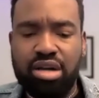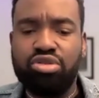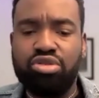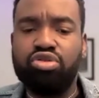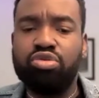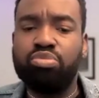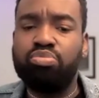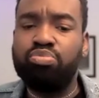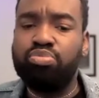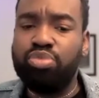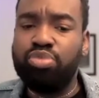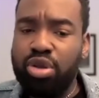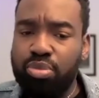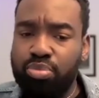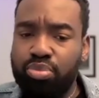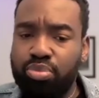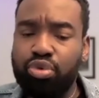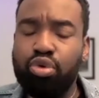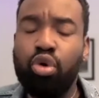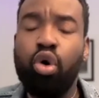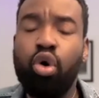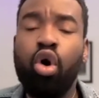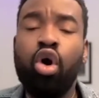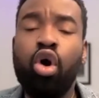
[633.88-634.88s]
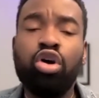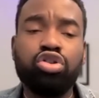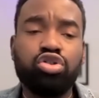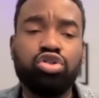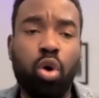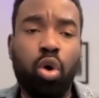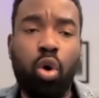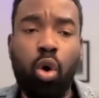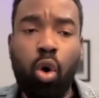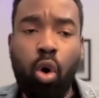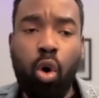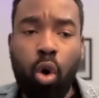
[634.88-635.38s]
to people's
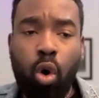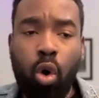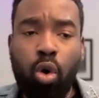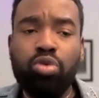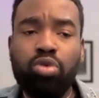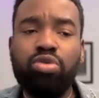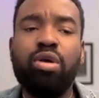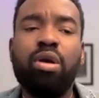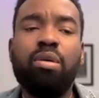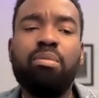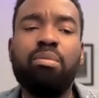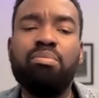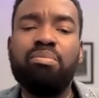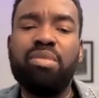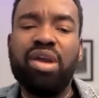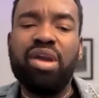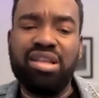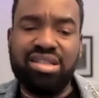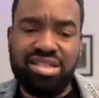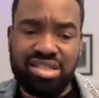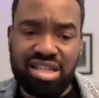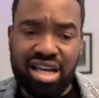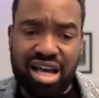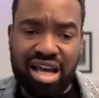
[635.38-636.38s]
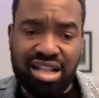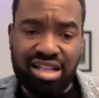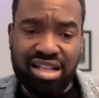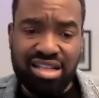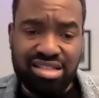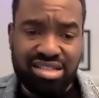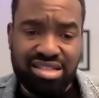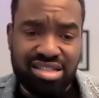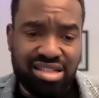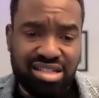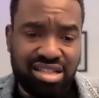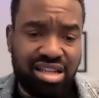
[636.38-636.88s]
own
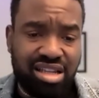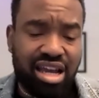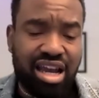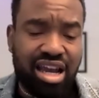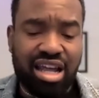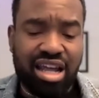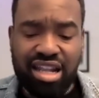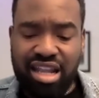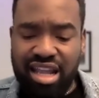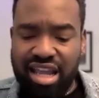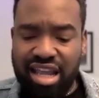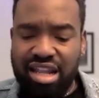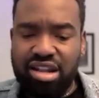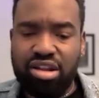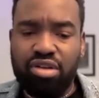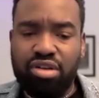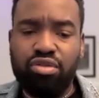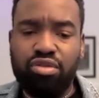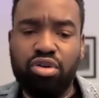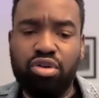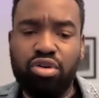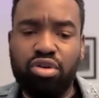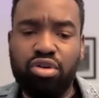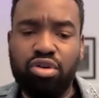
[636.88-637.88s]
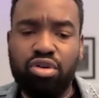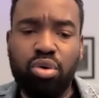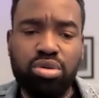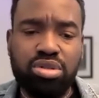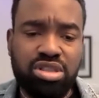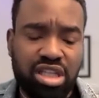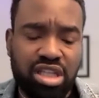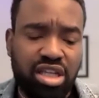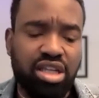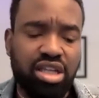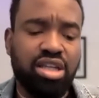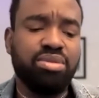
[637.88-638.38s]
mentality. At the end of the whole
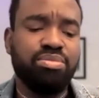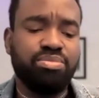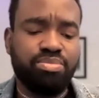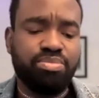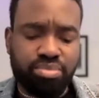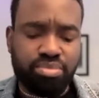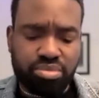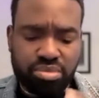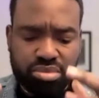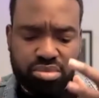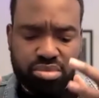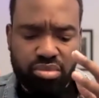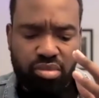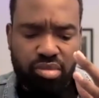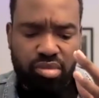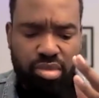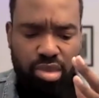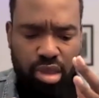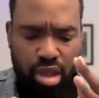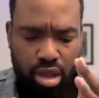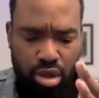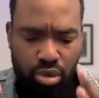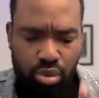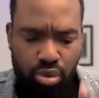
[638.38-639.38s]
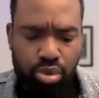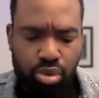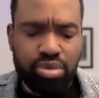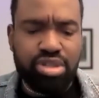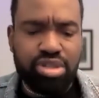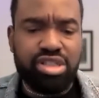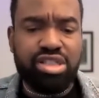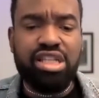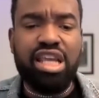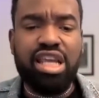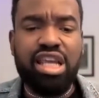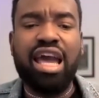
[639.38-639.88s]
day, we will
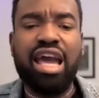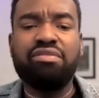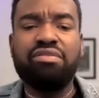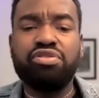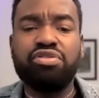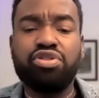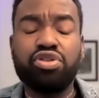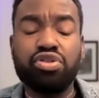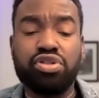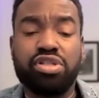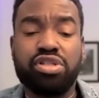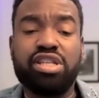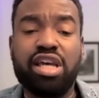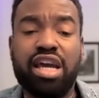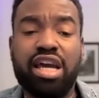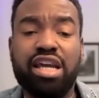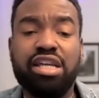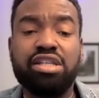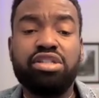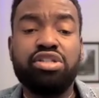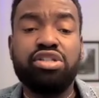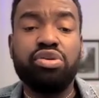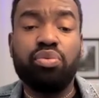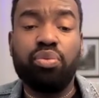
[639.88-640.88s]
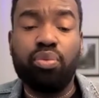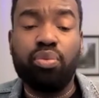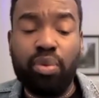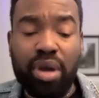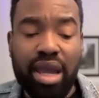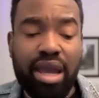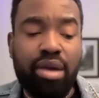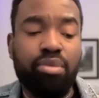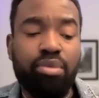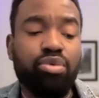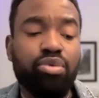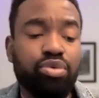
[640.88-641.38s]
still have society
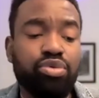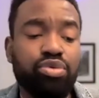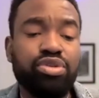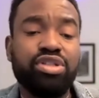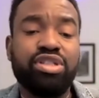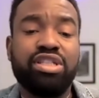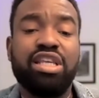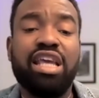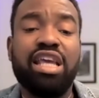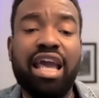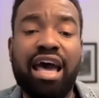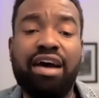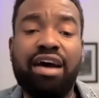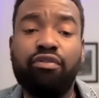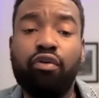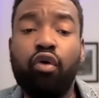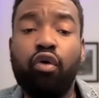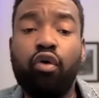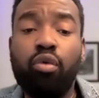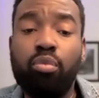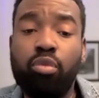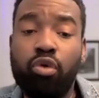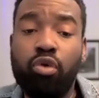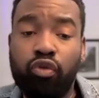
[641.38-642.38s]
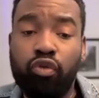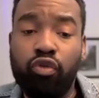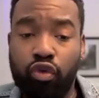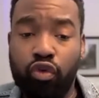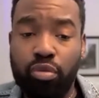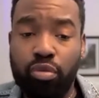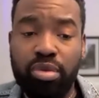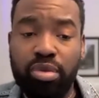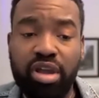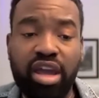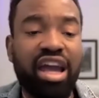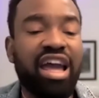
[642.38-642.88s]
where we will still have
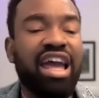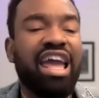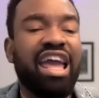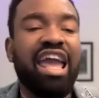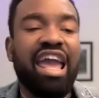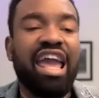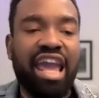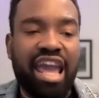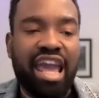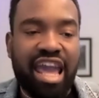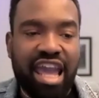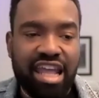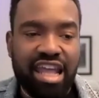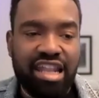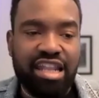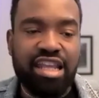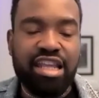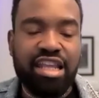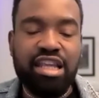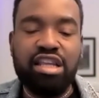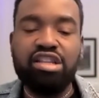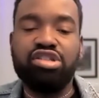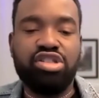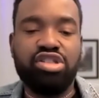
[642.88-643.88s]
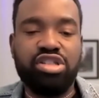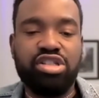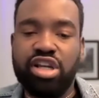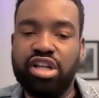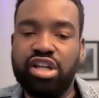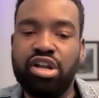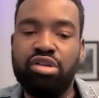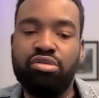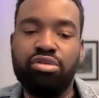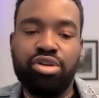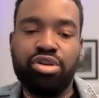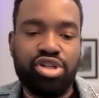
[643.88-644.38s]
homophobia any
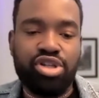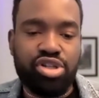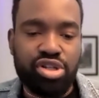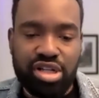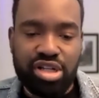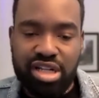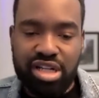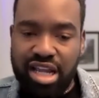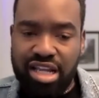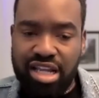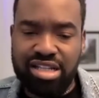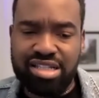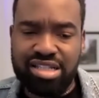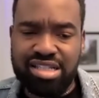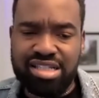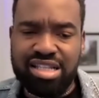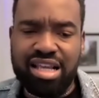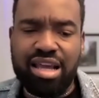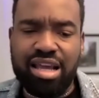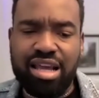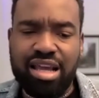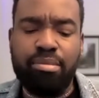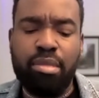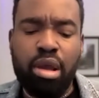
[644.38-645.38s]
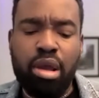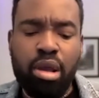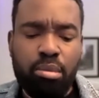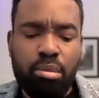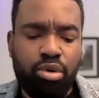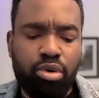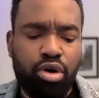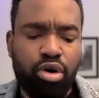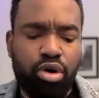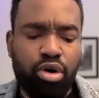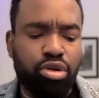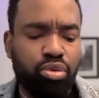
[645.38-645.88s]
generation, anytime.
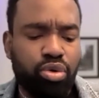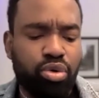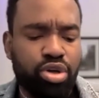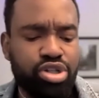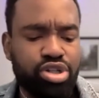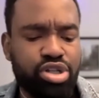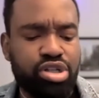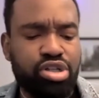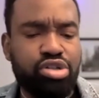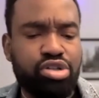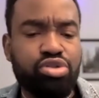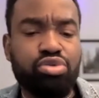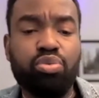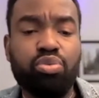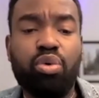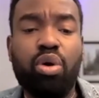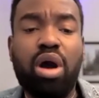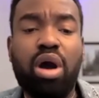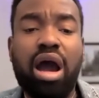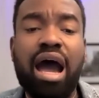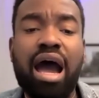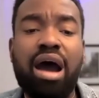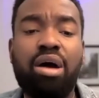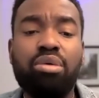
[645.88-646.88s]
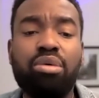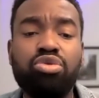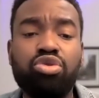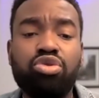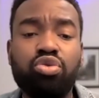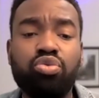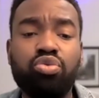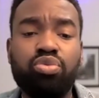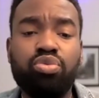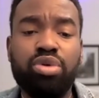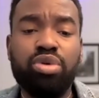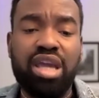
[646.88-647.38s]
But the question is, well, how do
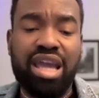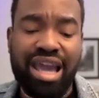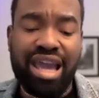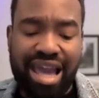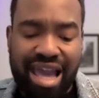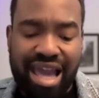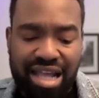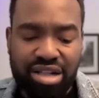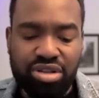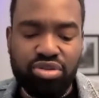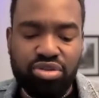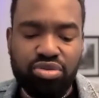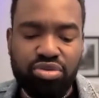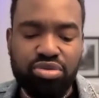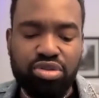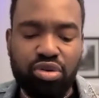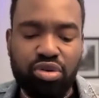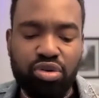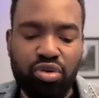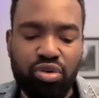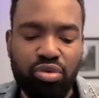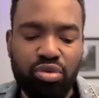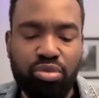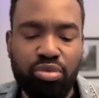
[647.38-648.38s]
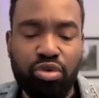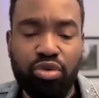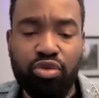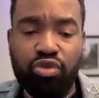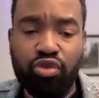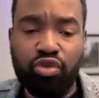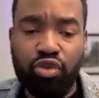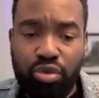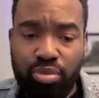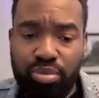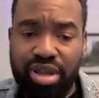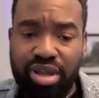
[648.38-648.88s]
we handle the
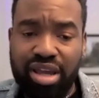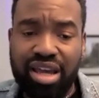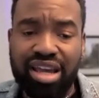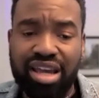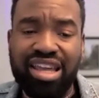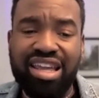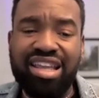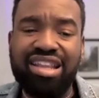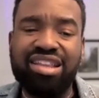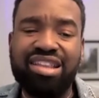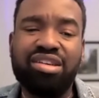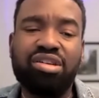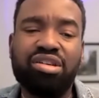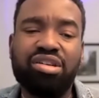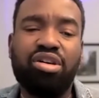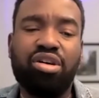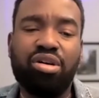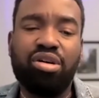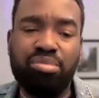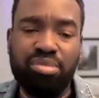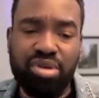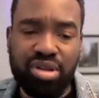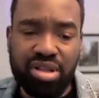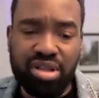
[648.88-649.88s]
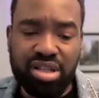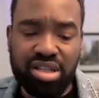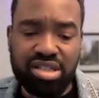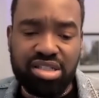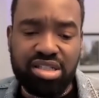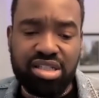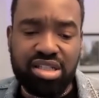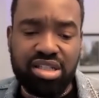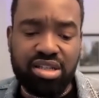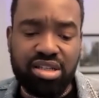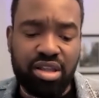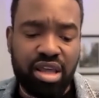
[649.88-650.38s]
homophobia in the
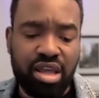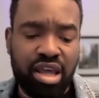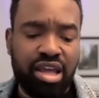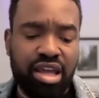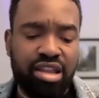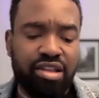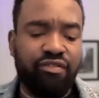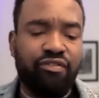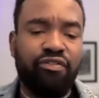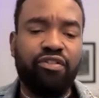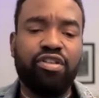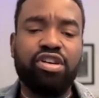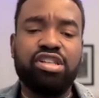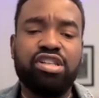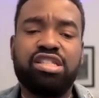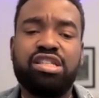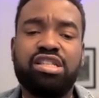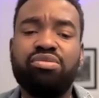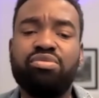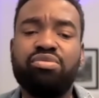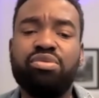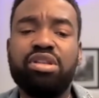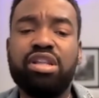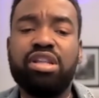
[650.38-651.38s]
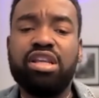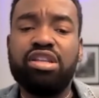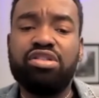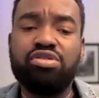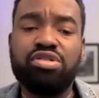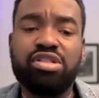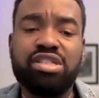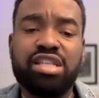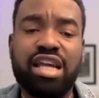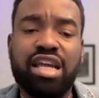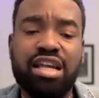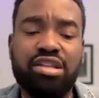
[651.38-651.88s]
community? The first thing we need to
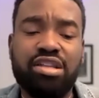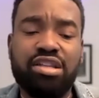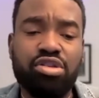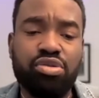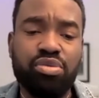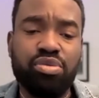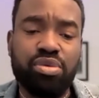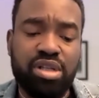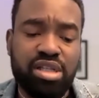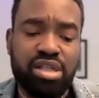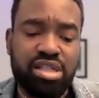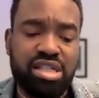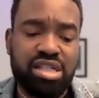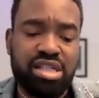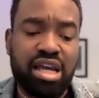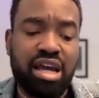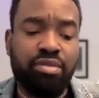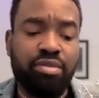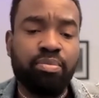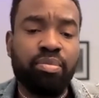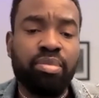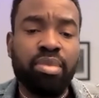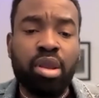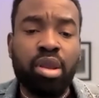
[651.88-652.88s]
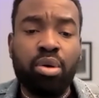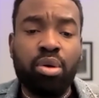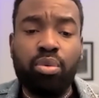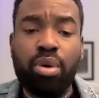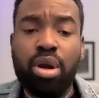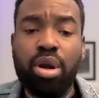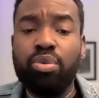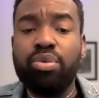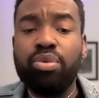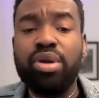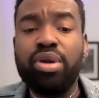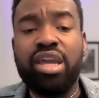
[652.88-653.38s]
start doing is that when
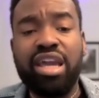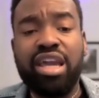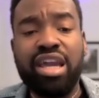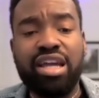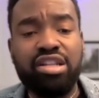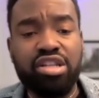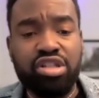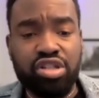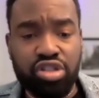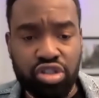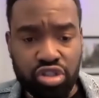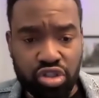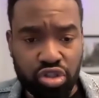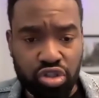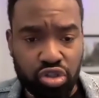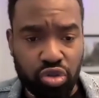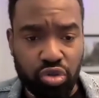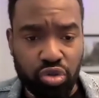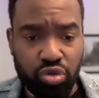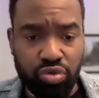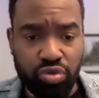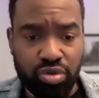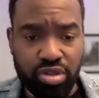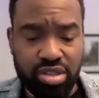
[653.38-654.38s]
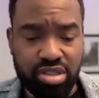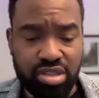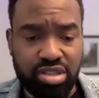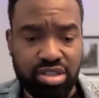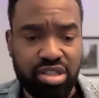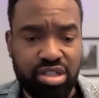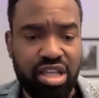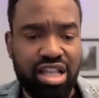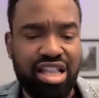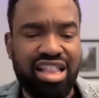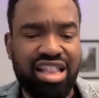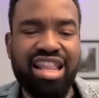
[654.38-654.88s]
we hear these stories,
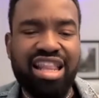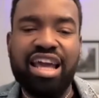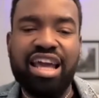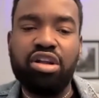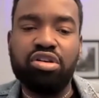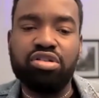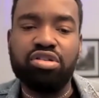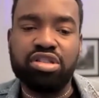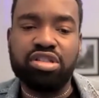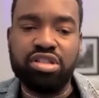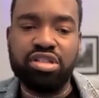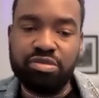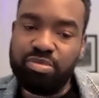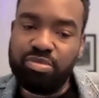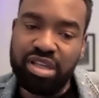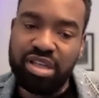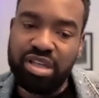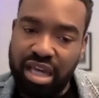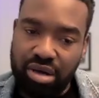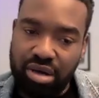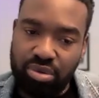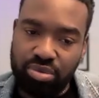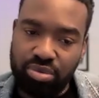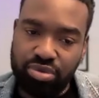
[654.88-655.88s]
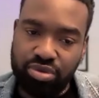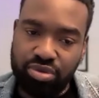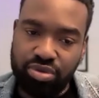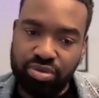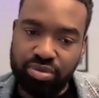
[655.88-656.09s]
let us speak out.